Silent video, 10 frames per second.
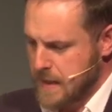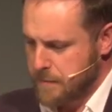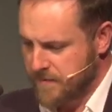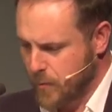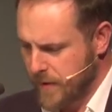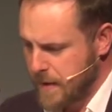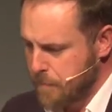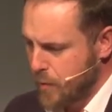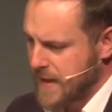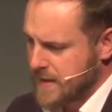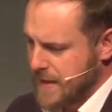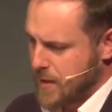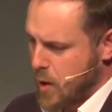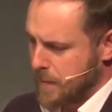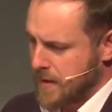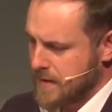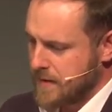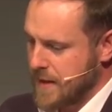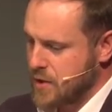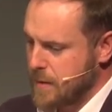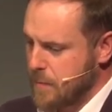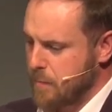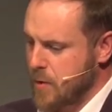Before they embraced e-commerce, their shipment